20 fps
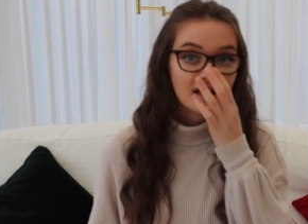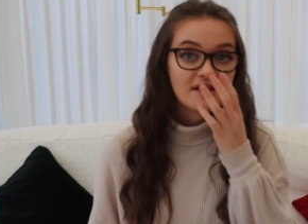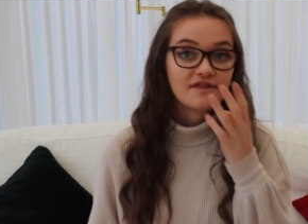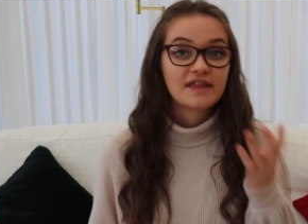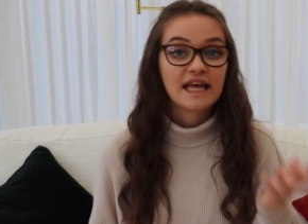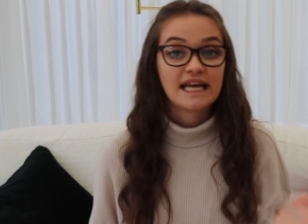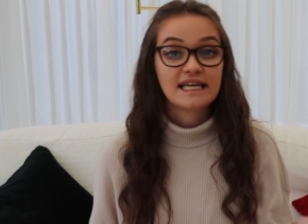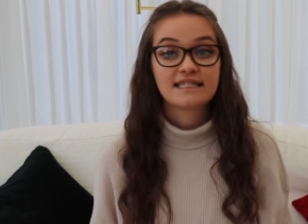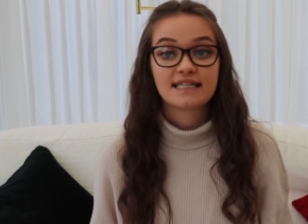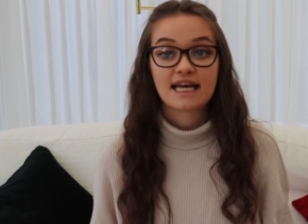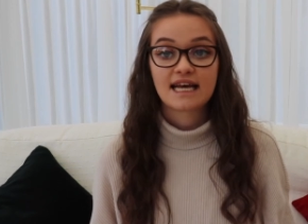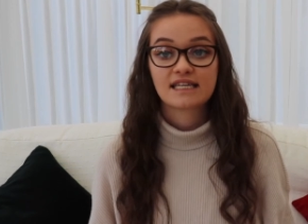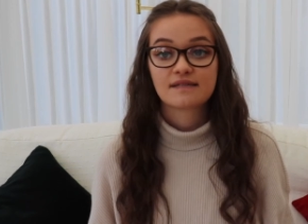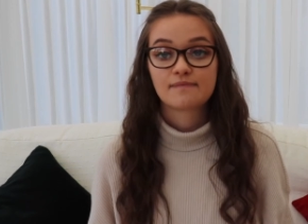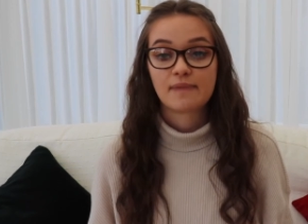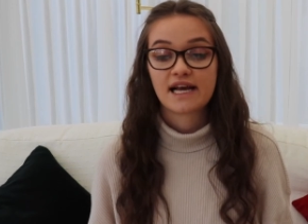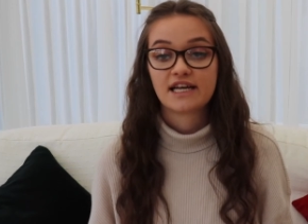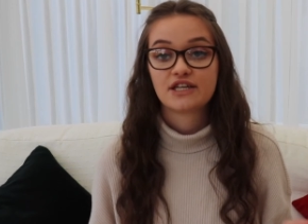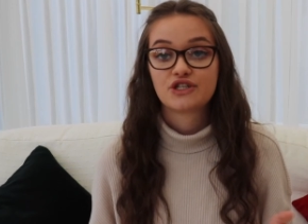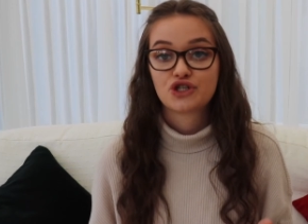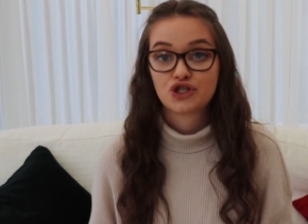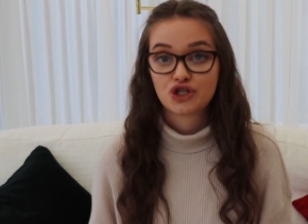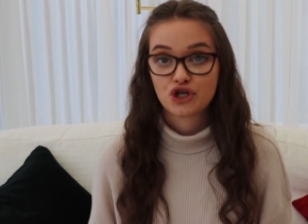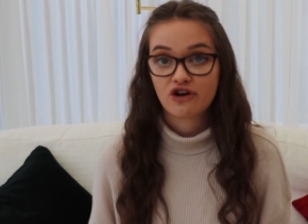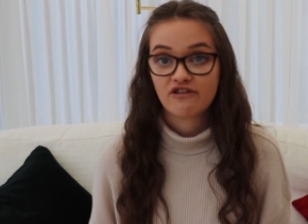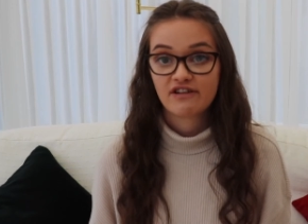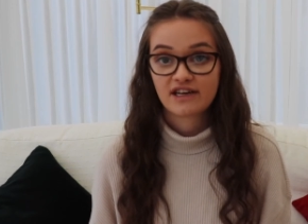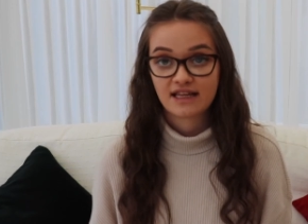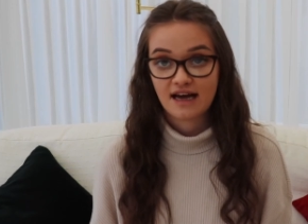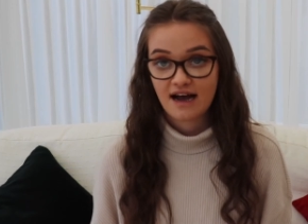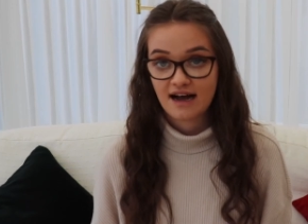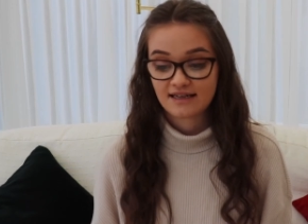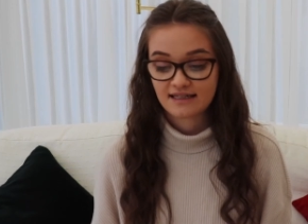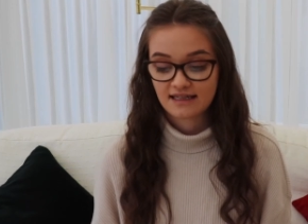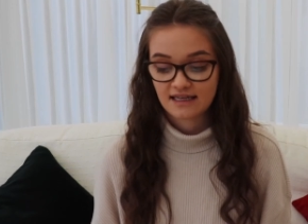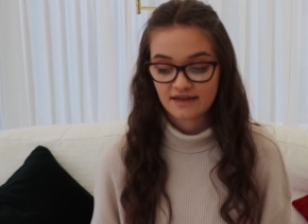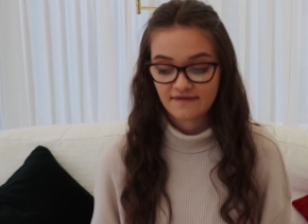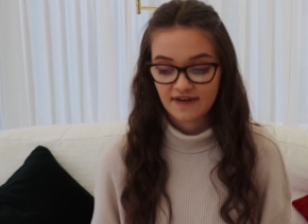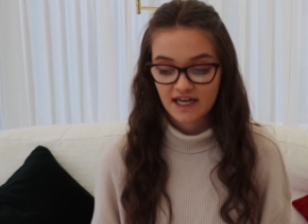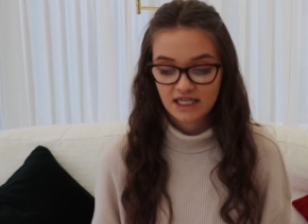This takes place during the
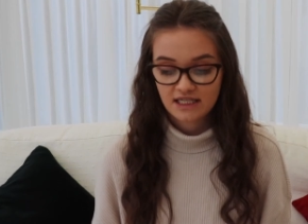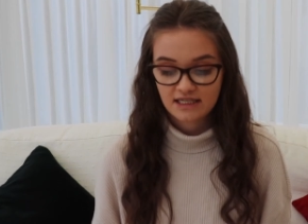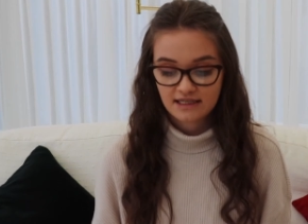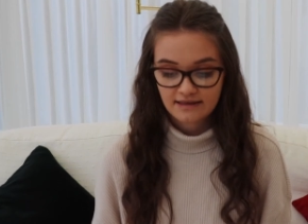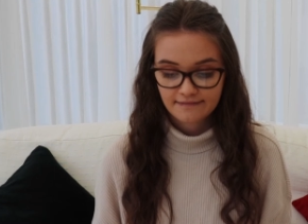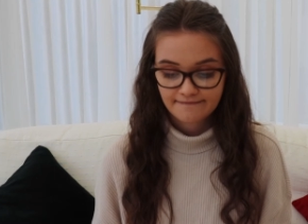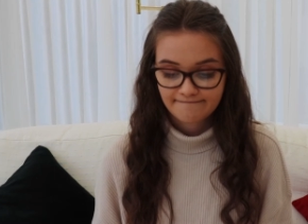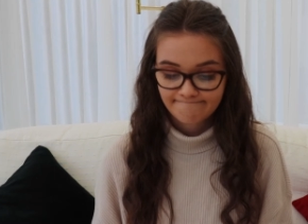hazard event.